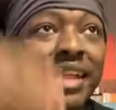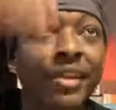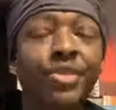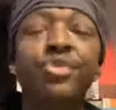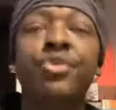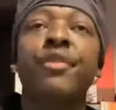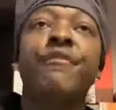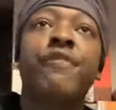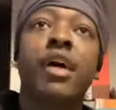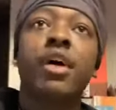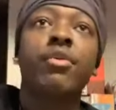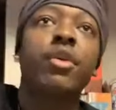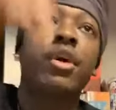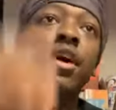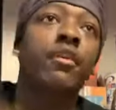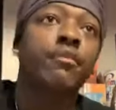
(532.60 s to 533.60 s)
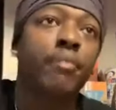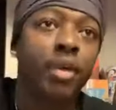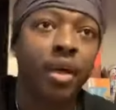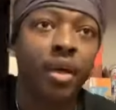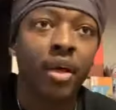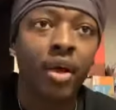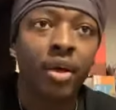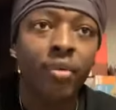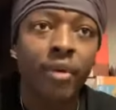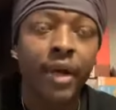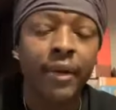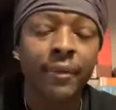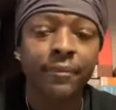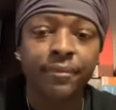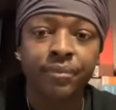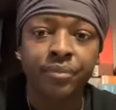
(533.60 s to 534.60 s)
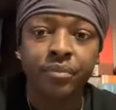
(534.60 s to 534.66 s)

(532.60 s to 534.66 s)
not too far off, man. Right?